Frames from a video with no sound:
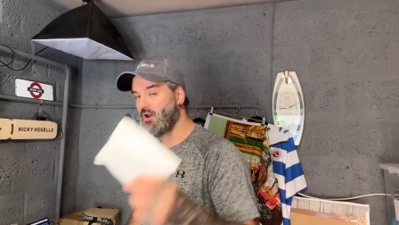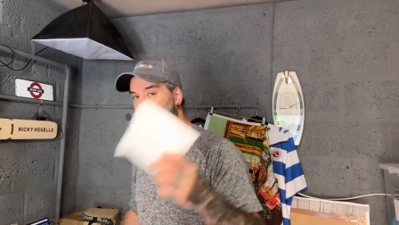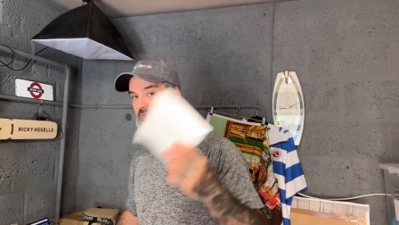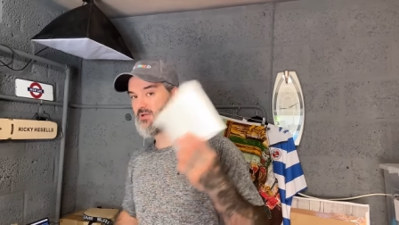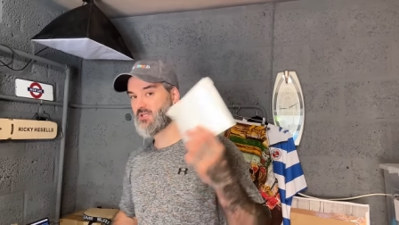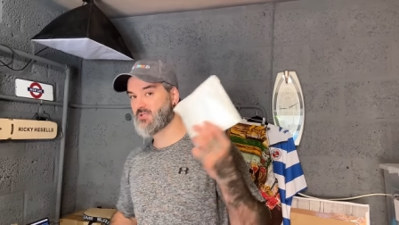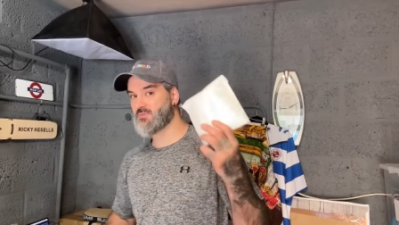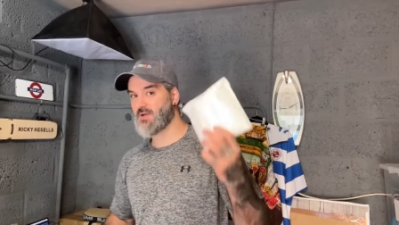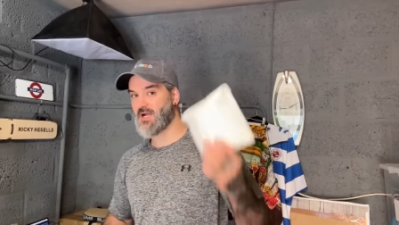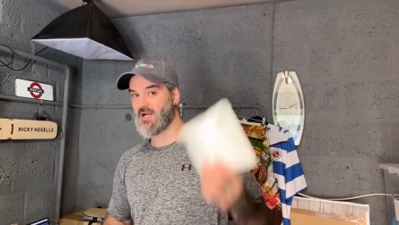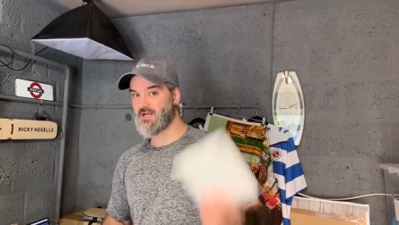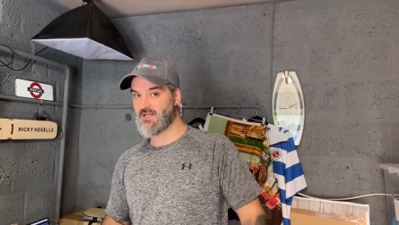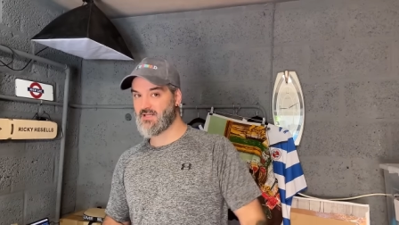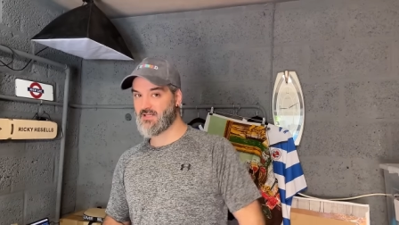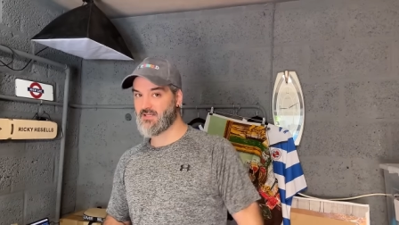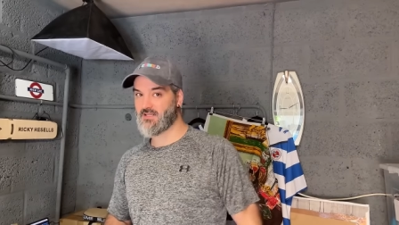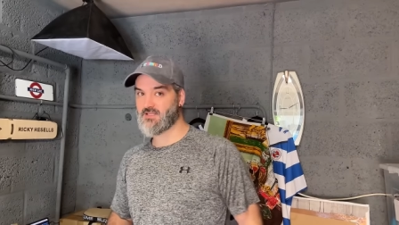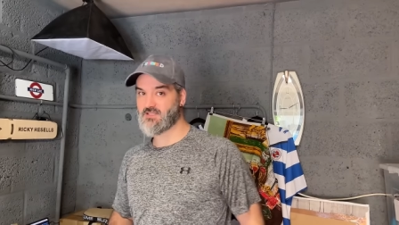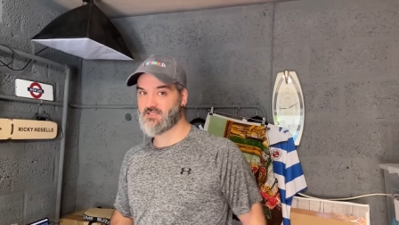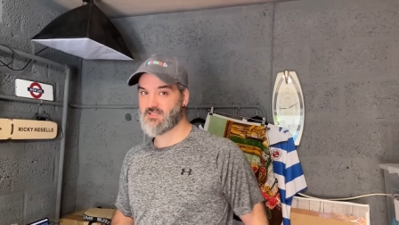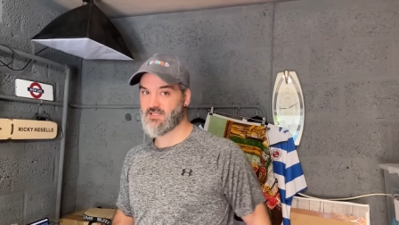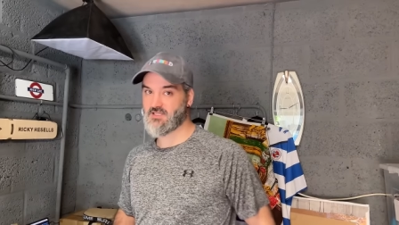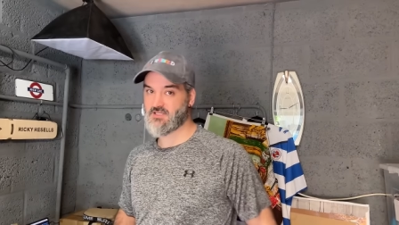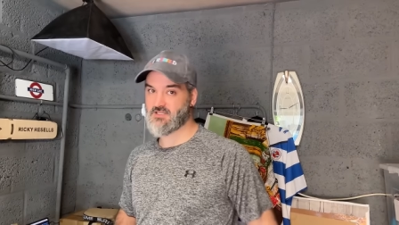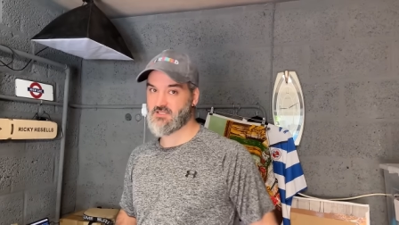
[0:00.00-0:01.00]
I'm explaining
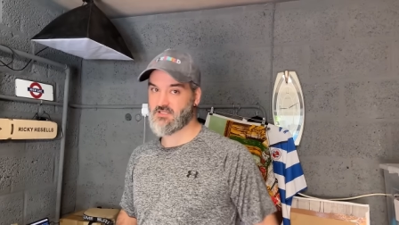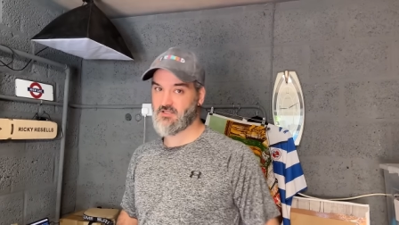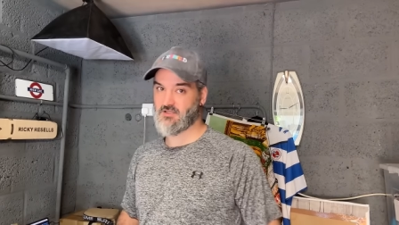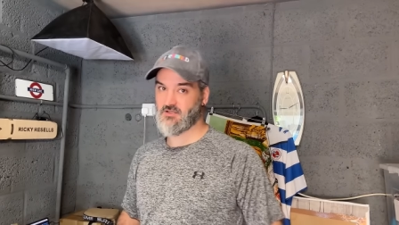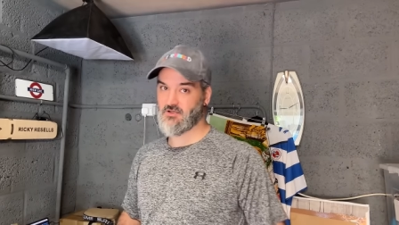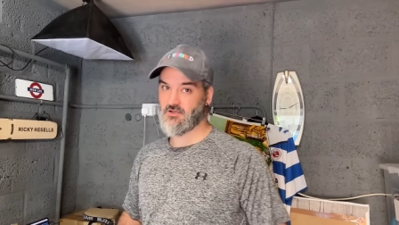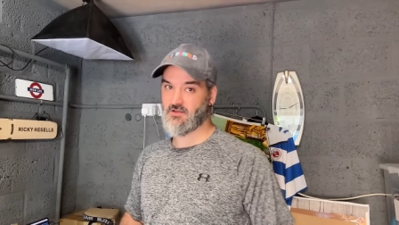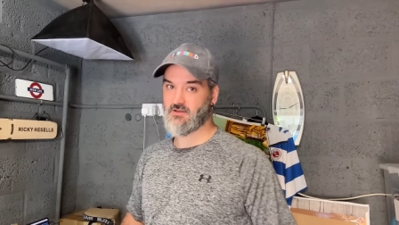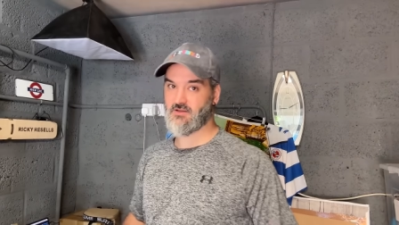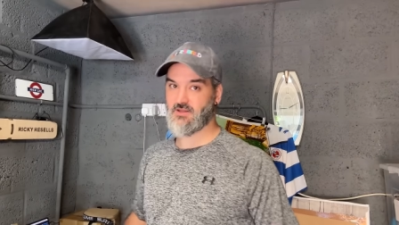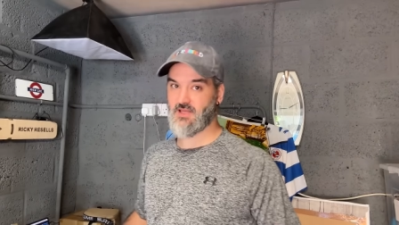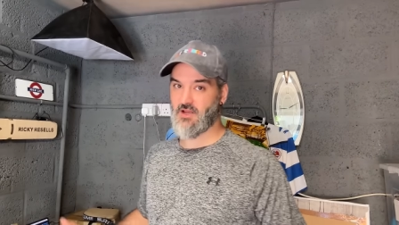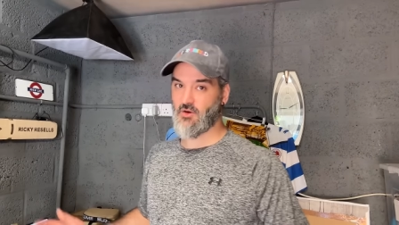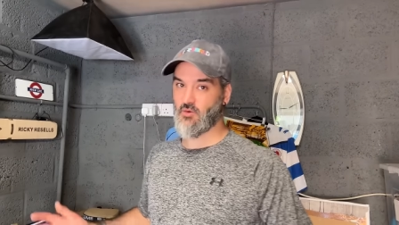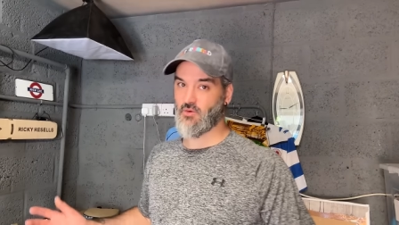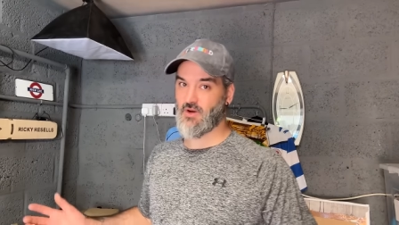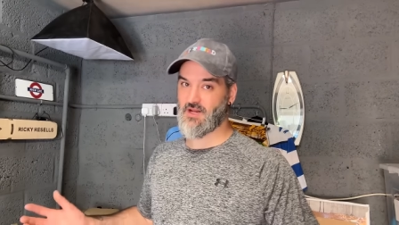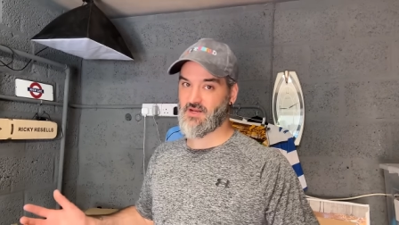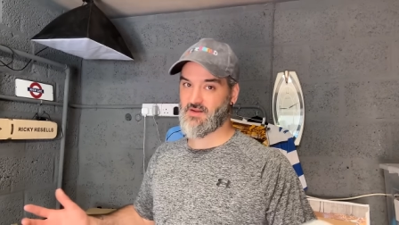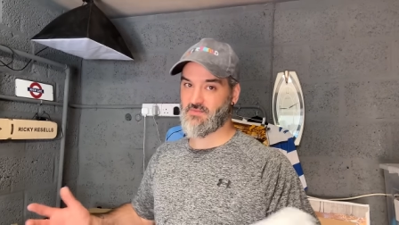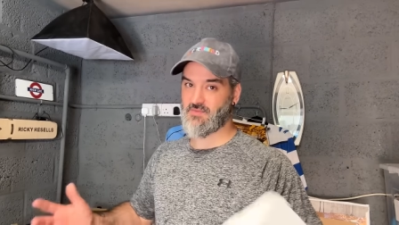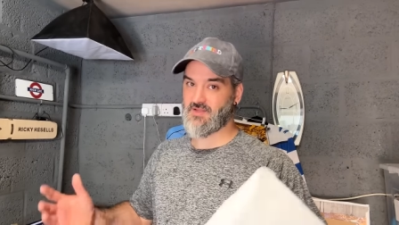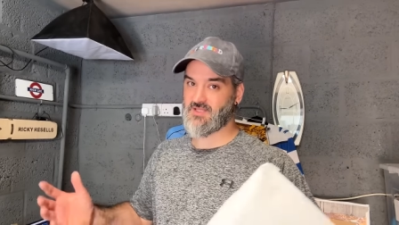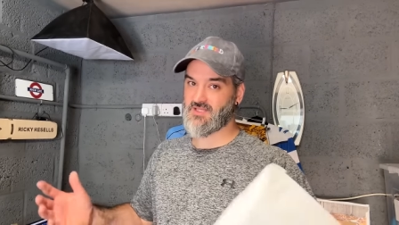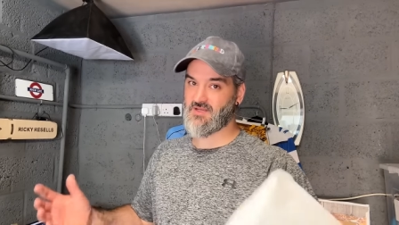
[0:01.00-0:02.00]
these things to you, they all add
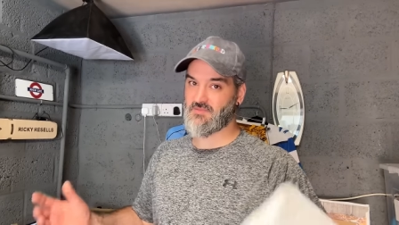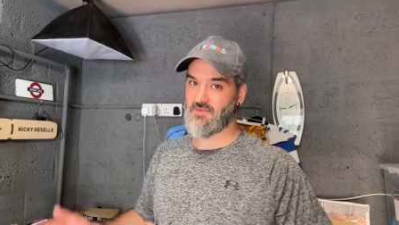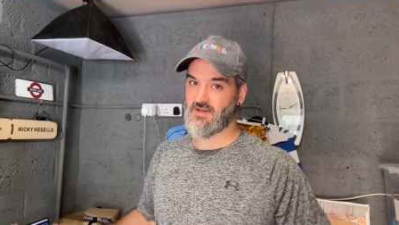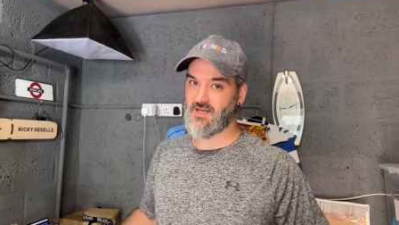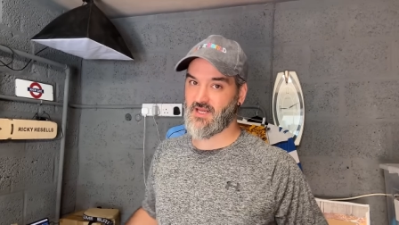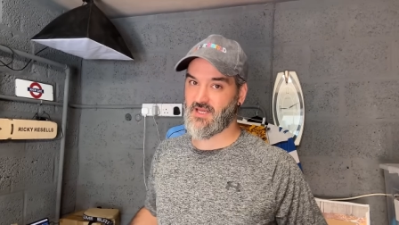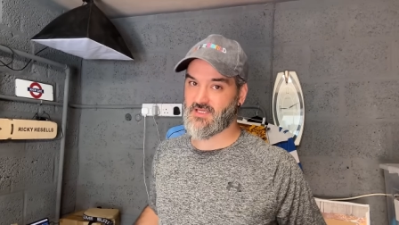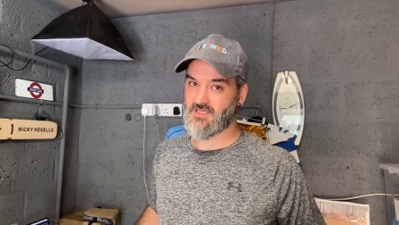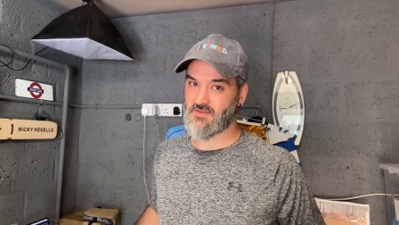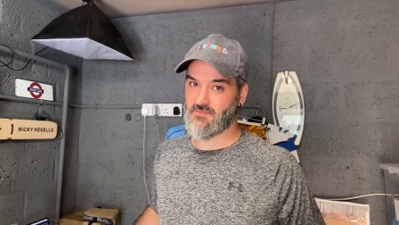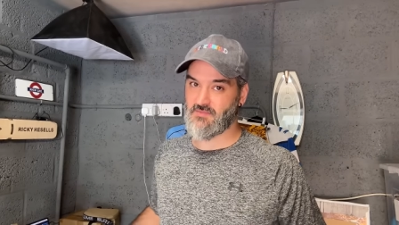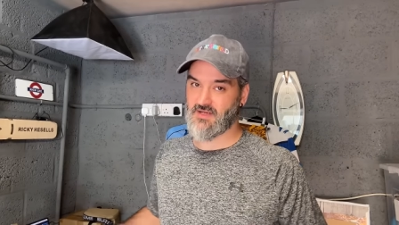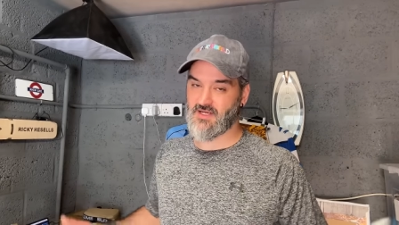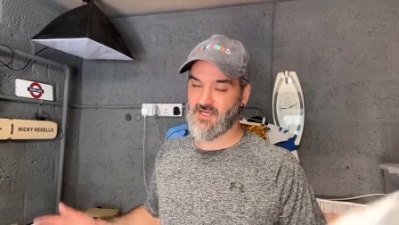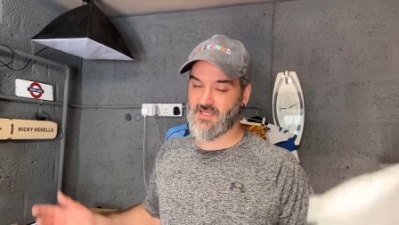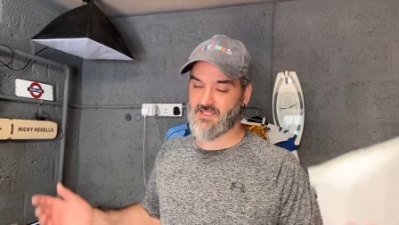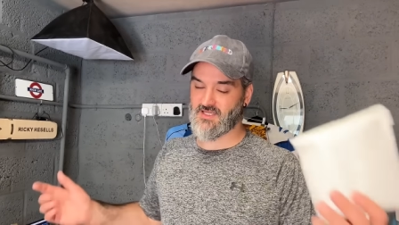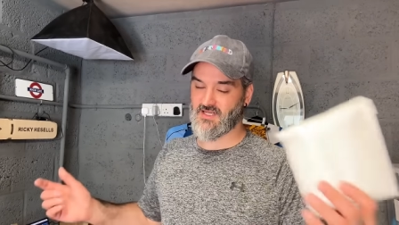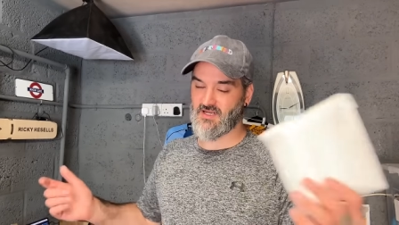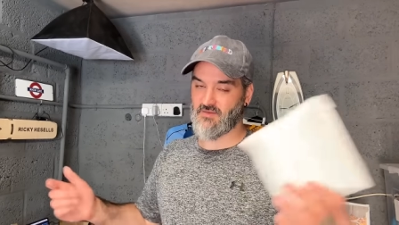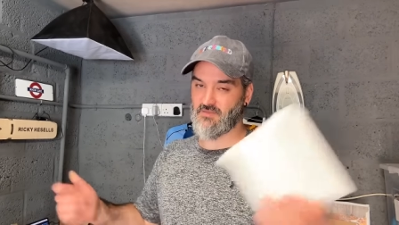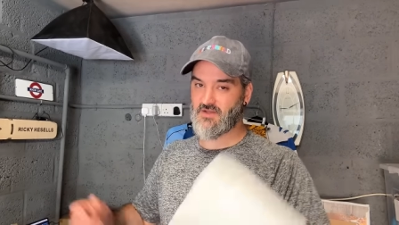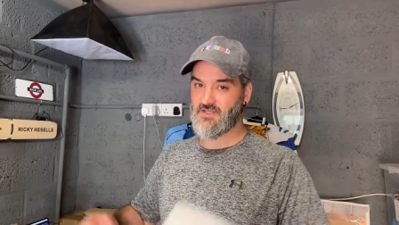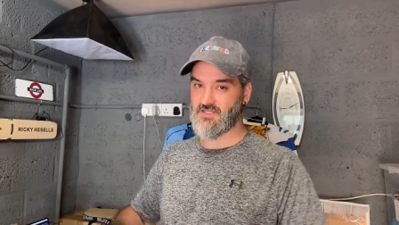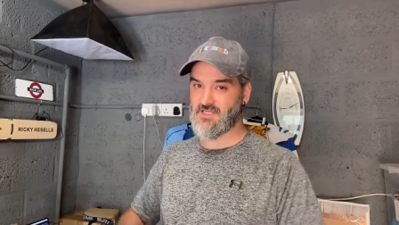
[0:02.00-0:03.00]
up into minutes, and minutes
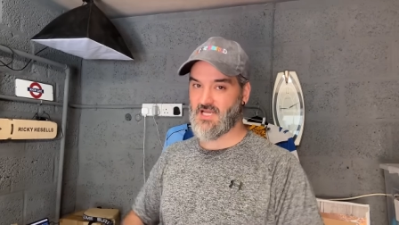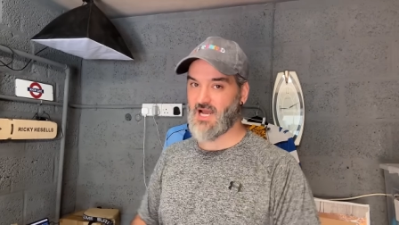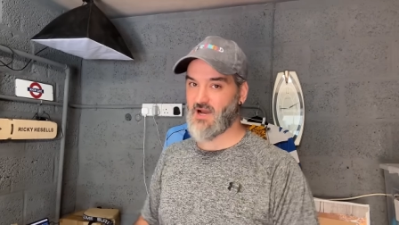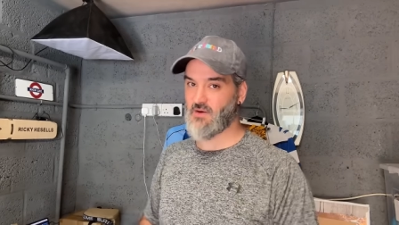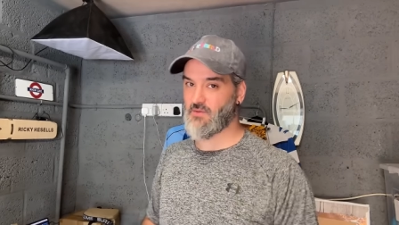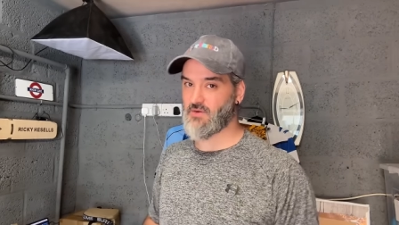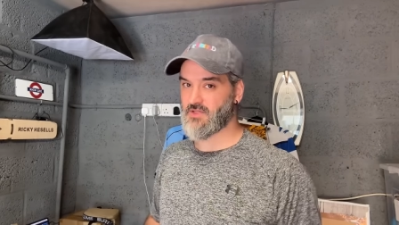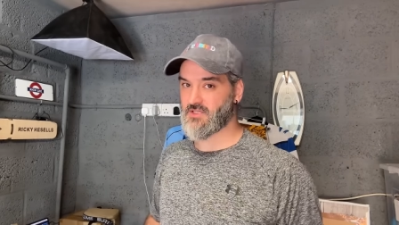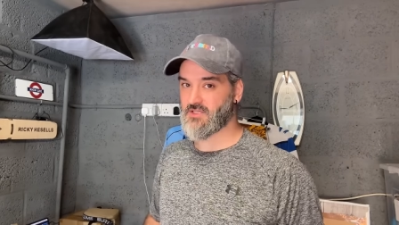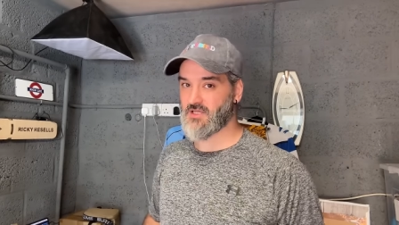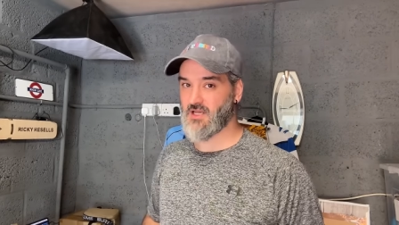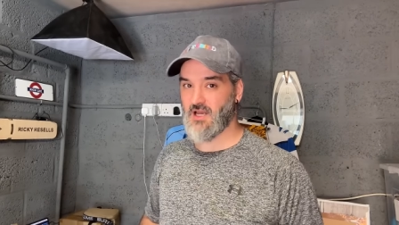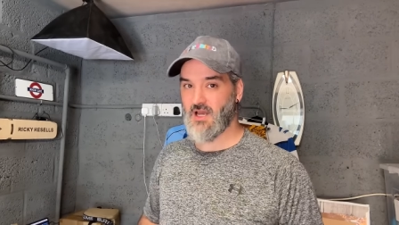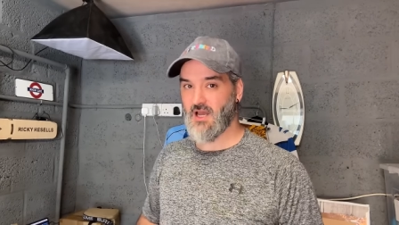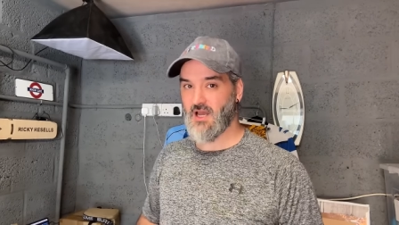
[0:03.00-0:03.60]
add up into hours,